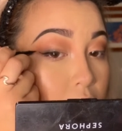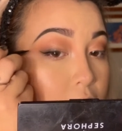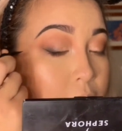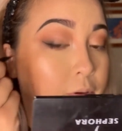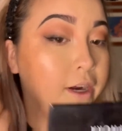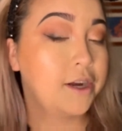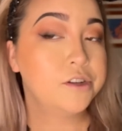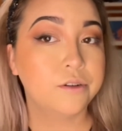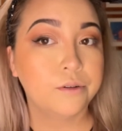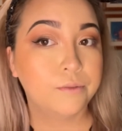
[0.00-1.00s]
And what I
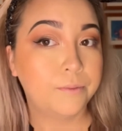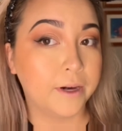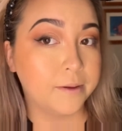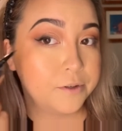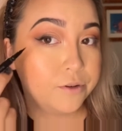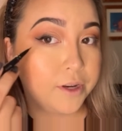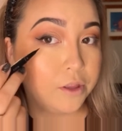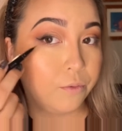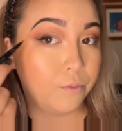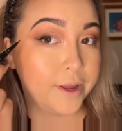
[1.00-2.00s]
do when I'm doing
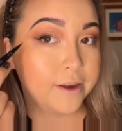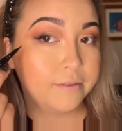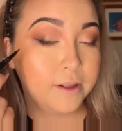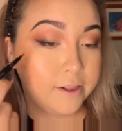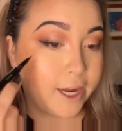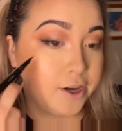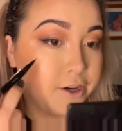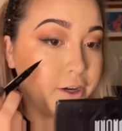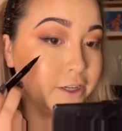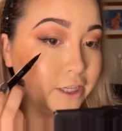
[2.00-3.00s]
the wing of the
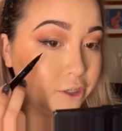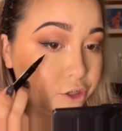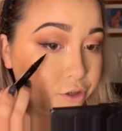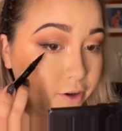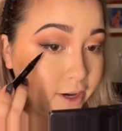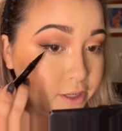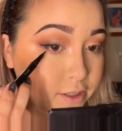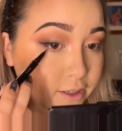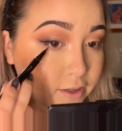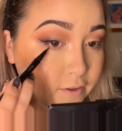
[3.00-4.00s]
liner is I try
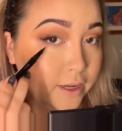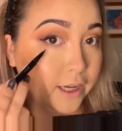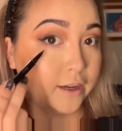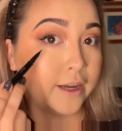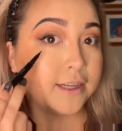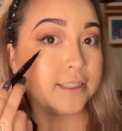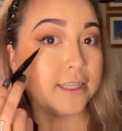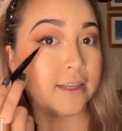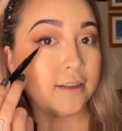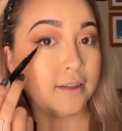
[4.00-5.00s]
to, like, I
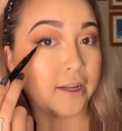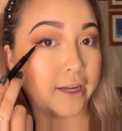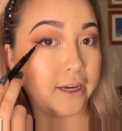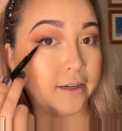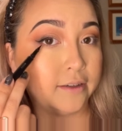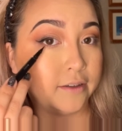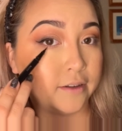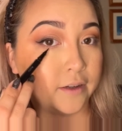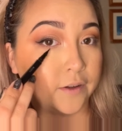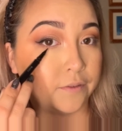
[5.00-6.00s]
see the line
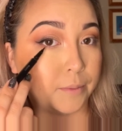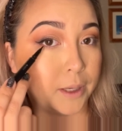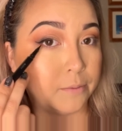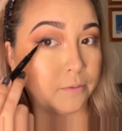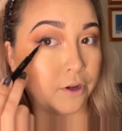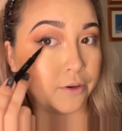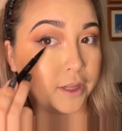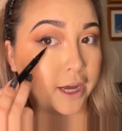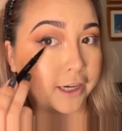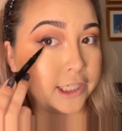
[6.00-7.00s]
of my lower
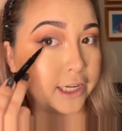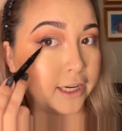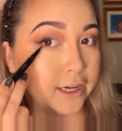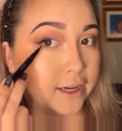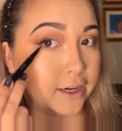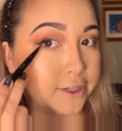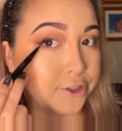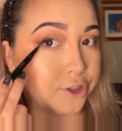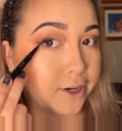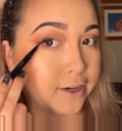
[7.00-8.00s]
lash line and I
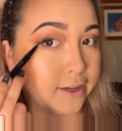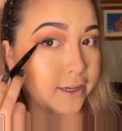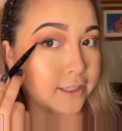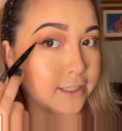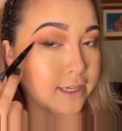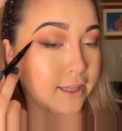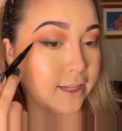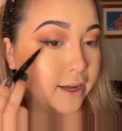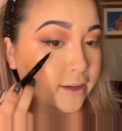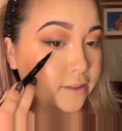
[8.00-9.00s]
just try to extend that.